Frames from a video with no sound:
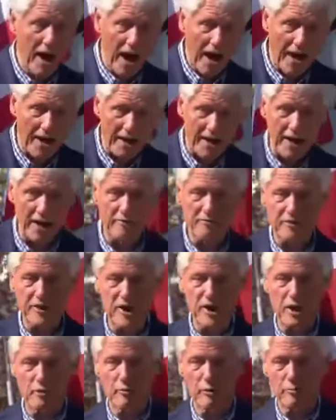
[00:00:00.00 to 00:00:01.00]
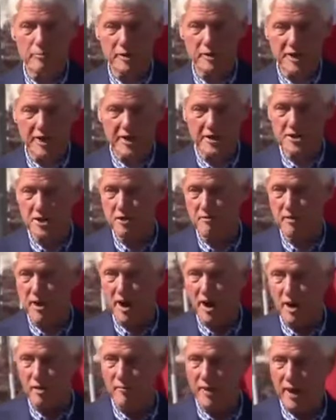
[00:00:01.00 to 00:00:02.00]
and lift the human potential of
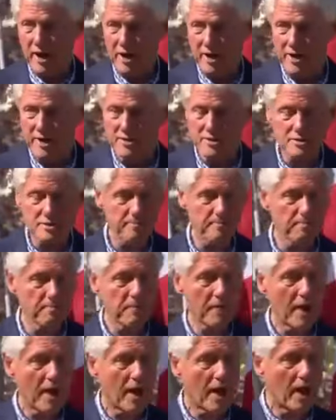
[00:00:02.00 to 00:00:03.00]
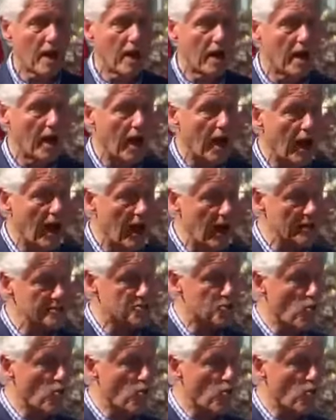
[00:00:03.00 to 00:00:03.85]
all Americans. It's